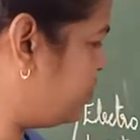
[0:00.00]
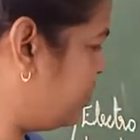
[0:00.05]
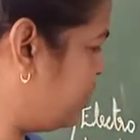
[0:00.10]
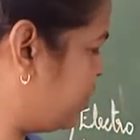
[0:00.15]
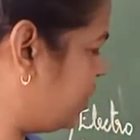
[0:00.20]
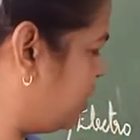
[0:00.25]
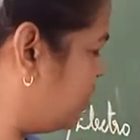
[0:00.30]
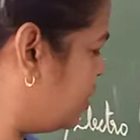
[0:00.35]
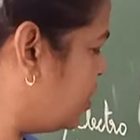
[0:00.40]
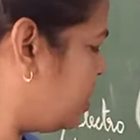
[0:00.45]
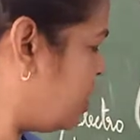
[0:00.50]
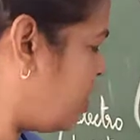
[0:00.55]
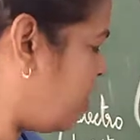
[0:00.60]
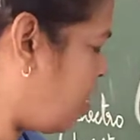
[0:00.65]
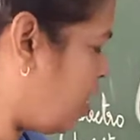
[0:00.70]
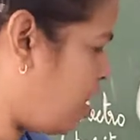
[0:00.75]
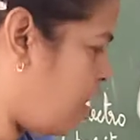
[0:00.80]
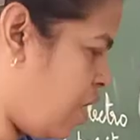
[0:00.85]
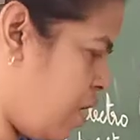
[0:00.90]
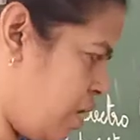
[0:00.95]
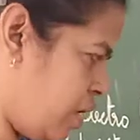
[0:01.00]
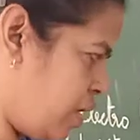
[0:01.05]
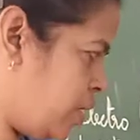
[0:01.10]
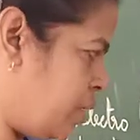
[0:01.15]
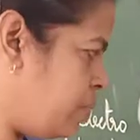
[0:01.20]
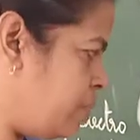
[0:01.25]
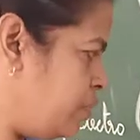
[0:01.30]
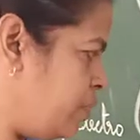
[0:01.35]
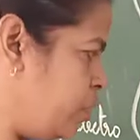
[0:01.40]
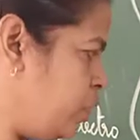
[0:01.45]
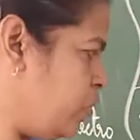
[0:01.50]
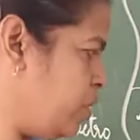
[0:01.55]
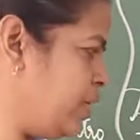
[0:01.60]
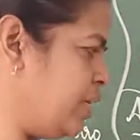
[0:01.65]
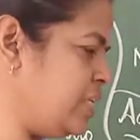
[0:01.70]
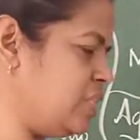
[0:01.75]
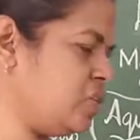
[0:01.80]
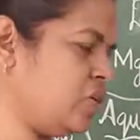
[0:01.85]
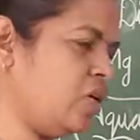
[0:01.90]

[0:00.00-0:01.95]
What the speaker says: with aurum, you will get